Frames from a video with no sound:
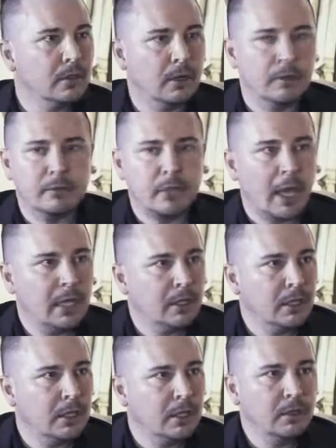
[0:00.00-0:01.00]
of
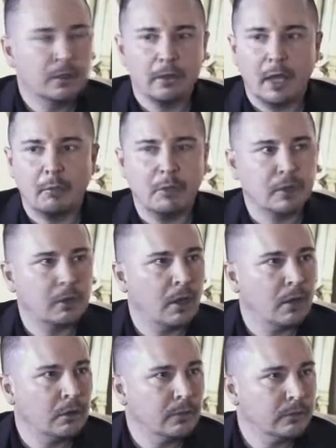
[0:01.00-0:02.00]
Nike and
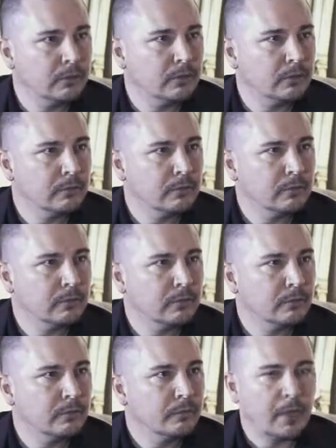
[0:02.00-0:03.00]
McDonald's
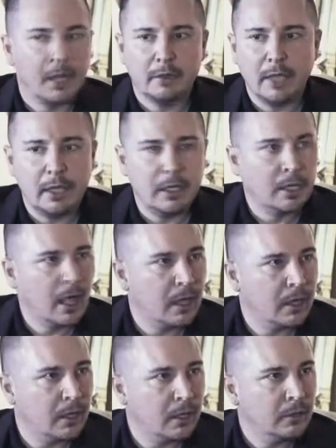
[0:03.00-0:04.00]
and Lady
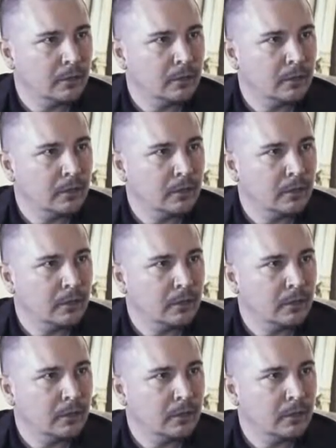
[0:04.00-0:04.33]
Gaga,